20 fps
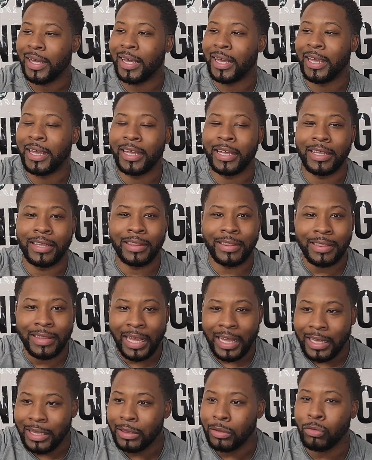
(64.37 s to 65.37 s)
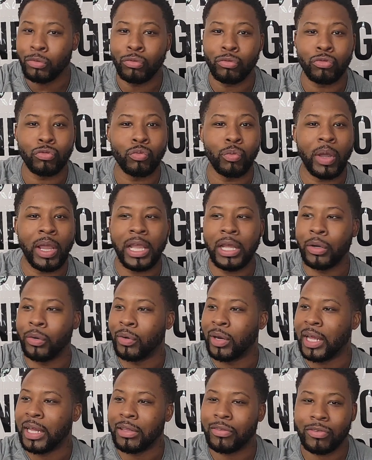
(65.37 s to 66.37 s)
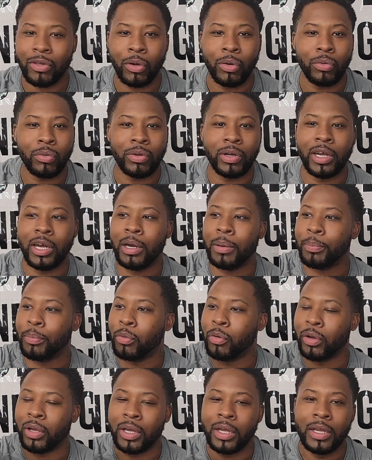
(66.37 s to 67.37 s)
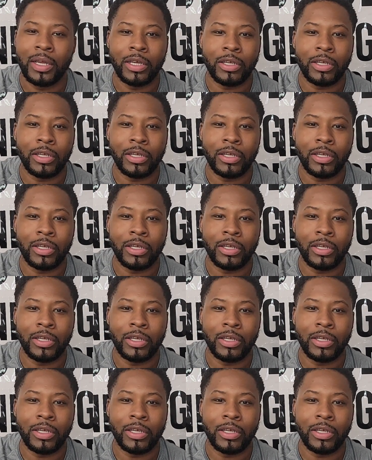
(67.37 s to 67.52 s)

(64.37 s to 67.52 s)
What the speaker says: and they lose weight or they tone up or,